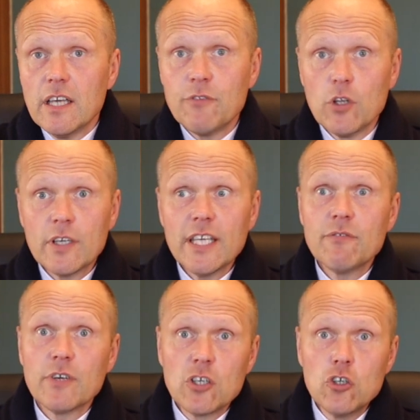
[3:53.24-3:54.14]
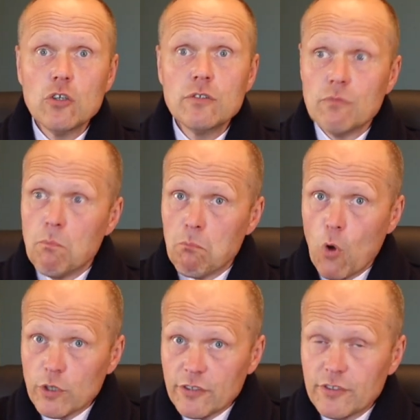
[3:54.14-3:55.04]
if you're looking for a good,
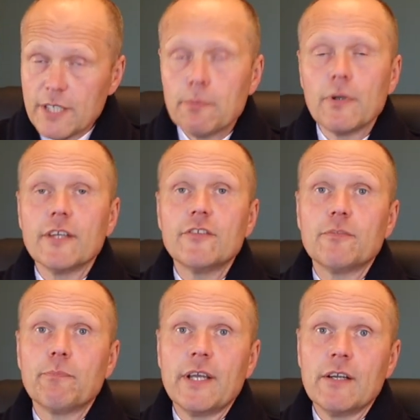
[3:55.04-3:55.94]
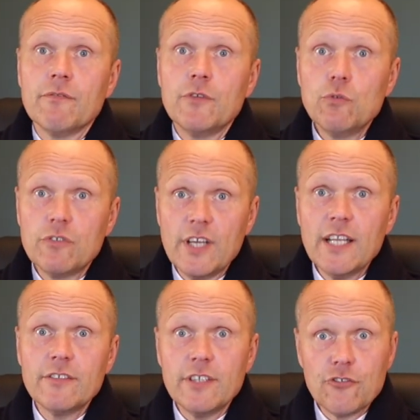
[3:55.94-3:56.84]
modestly priced pair of
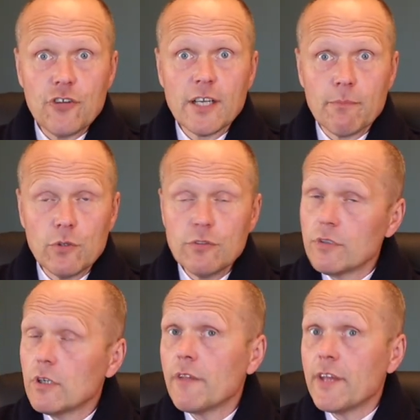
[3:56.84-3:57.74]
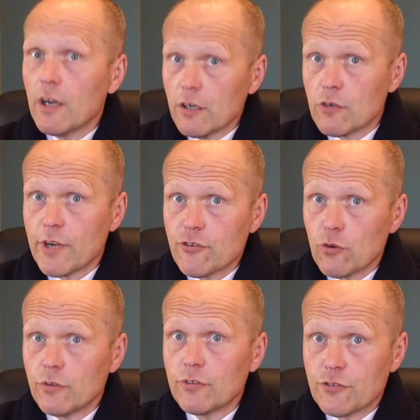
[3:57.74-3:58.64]
utility chukka boots, and they are a great
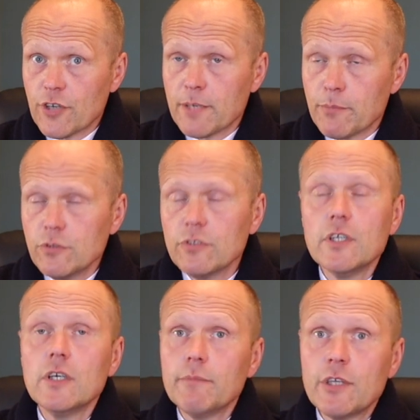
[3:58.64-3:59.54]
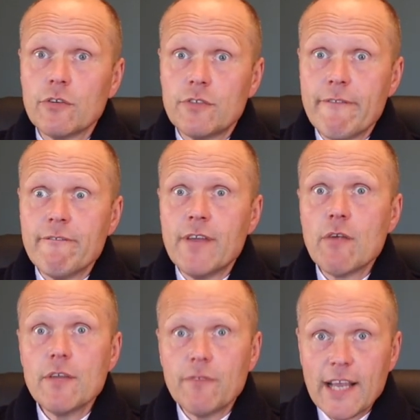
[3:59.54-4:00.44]
choice, a chukka boot, because they're
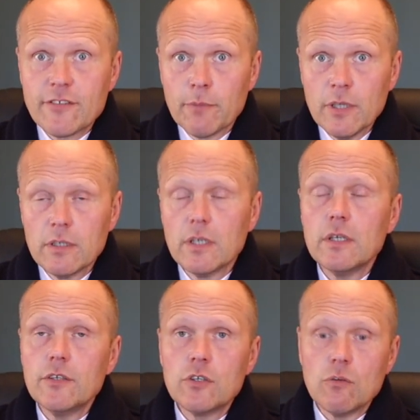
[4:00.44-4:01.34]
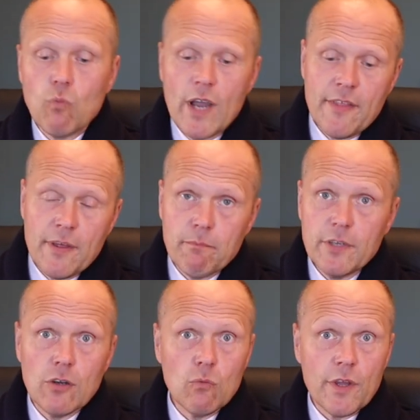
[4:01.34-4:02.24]
very flexible. You can wear them,
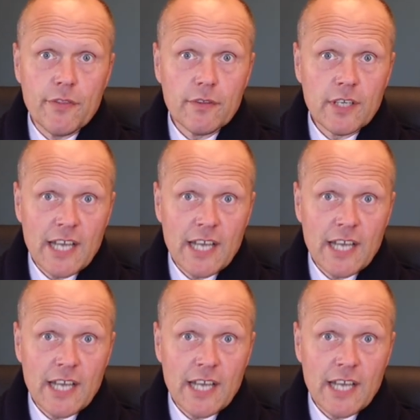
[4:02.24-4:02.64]
you know, with